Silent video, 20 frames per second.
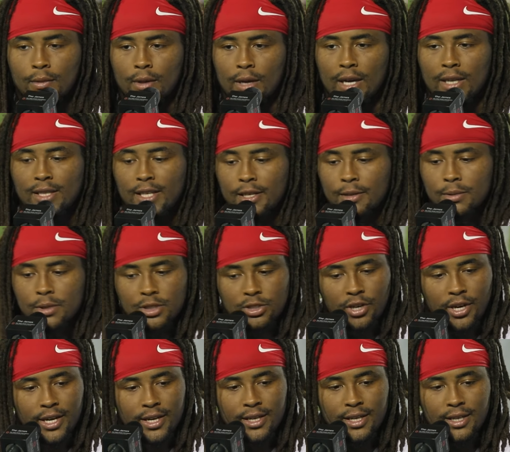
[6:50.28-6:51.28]
I think it was
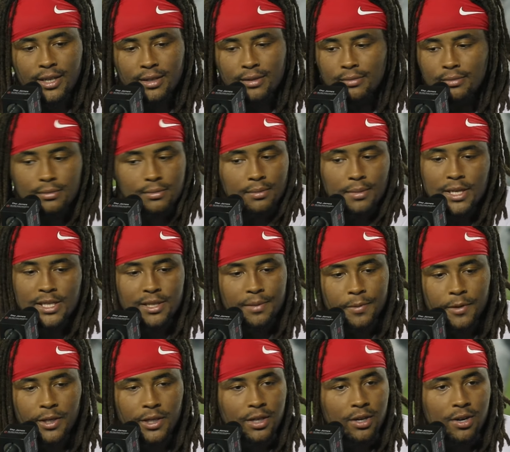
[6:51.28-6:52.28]
great. He didn't mess up
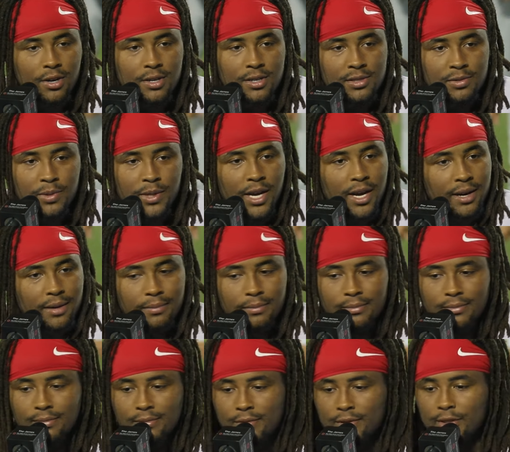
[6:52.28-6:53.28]
any calls. We got
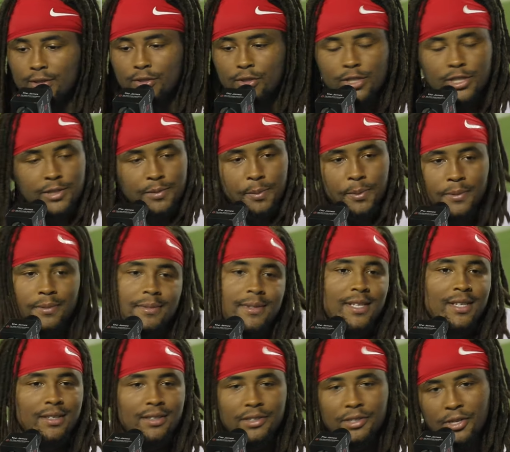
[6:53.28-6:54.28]
him crisp,
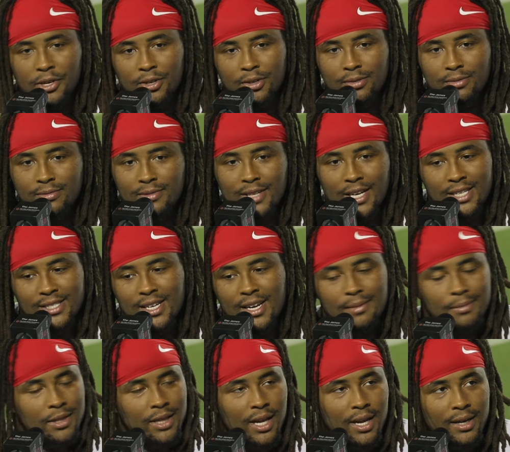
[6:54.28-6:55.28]
you know, got
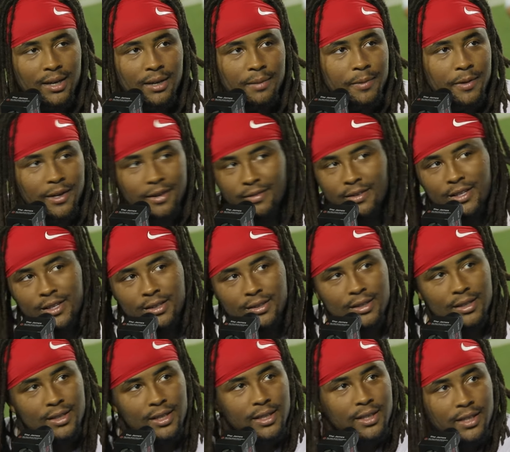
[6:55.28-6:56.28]
time to line up and everything.
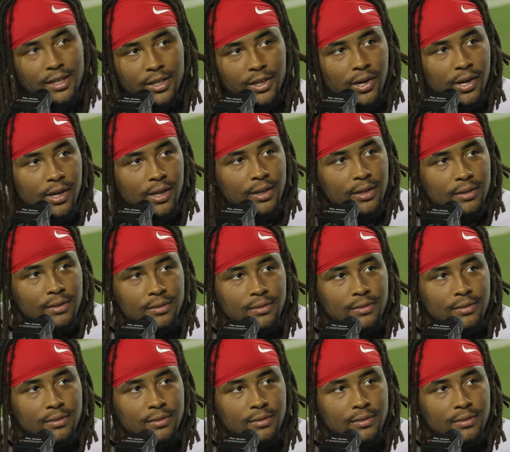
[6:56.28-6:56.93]
I think he did great.